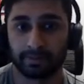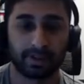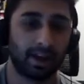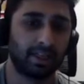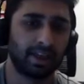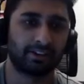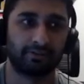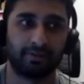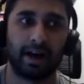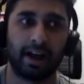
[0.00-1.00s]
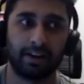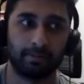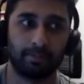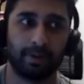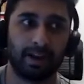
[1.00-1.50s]
Mm-hmm. And that's
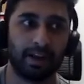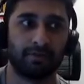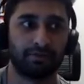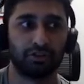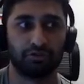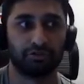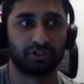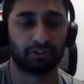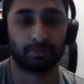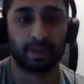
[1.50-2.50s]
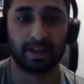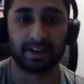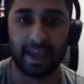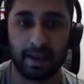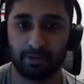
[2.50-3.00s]
fine. But if you just play a
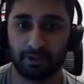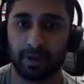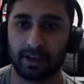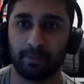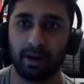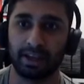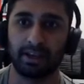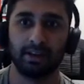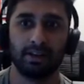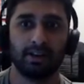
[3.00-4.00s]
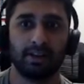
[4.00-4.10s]
game to make money,